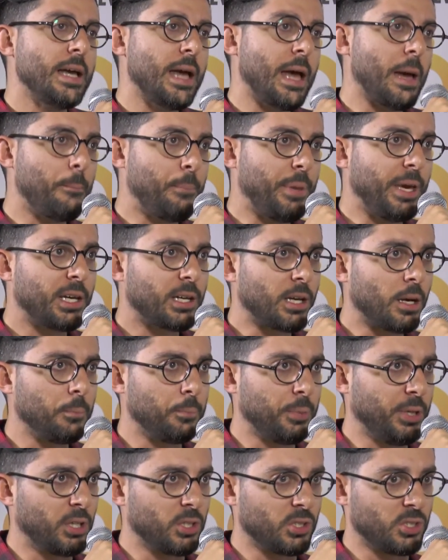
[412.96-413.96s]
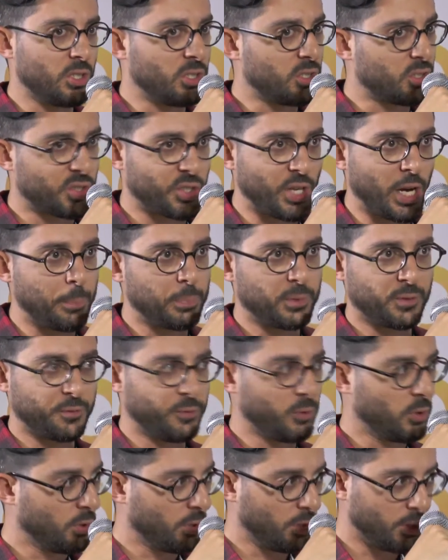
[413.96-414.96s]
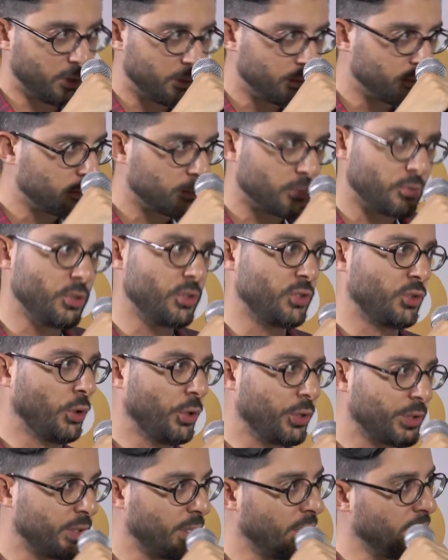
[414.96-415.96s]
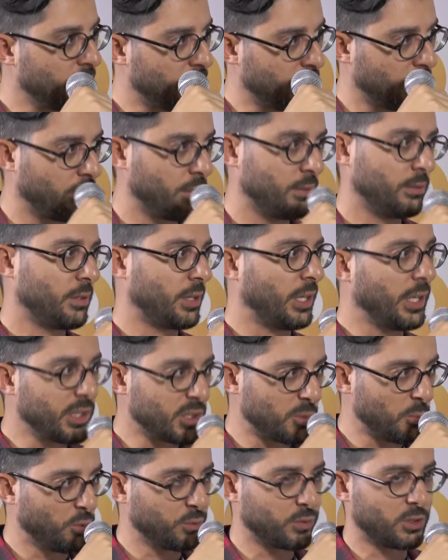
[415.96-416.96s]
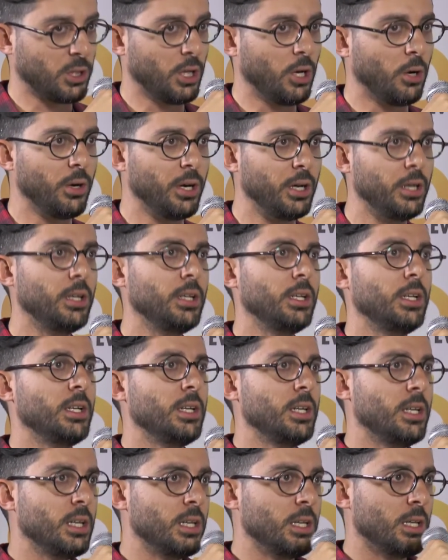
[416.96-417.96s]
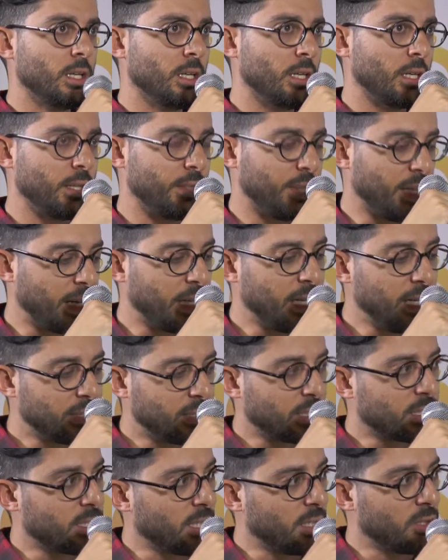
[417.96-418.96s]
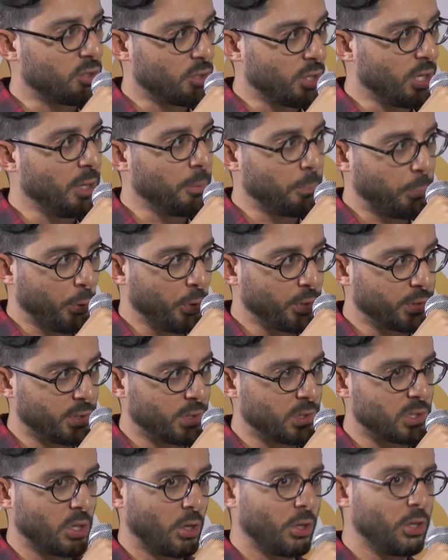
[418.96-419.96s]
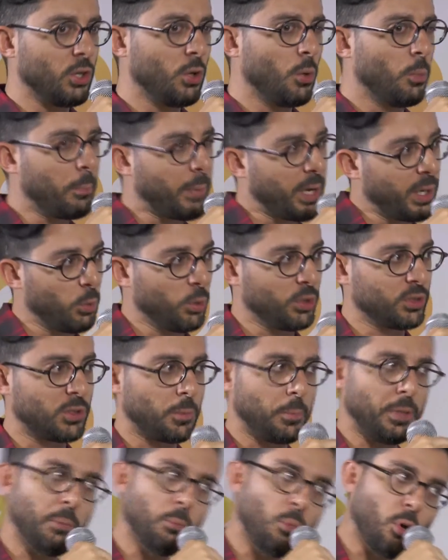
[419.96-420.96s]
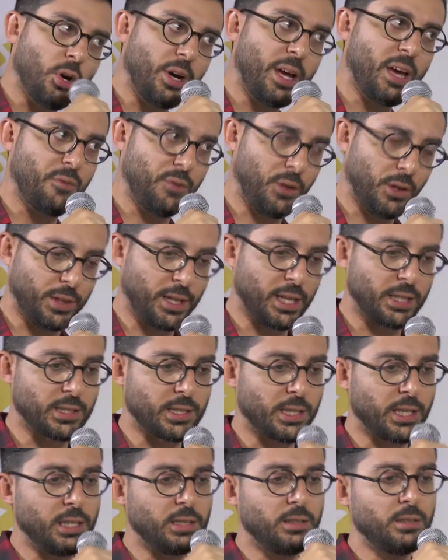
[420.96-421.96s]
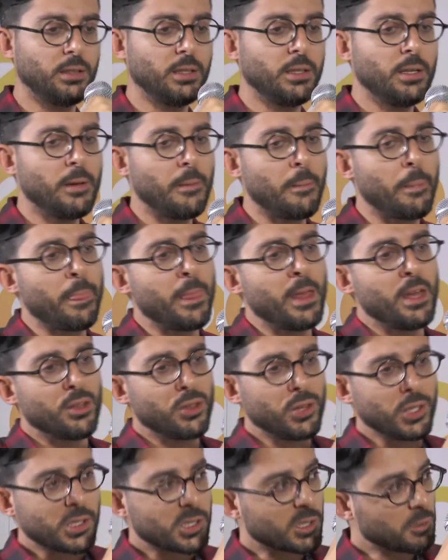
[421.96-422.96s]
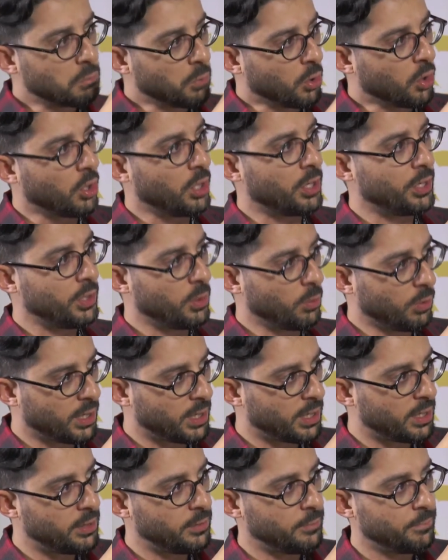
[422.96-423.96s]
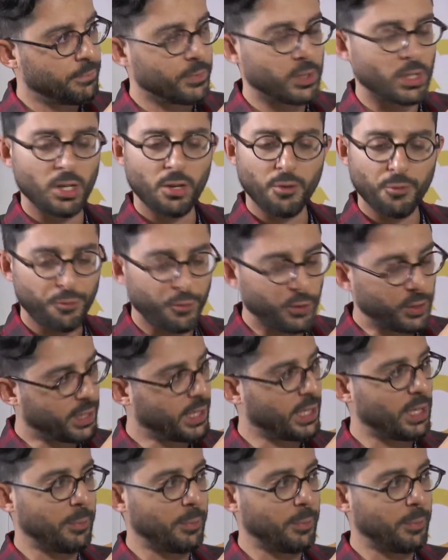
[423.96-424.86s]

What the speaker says: a big company, because they're strapped for resources and things move slower, the analytics side is really important. So you might want to be more heavy on that side. The smaller you are, forget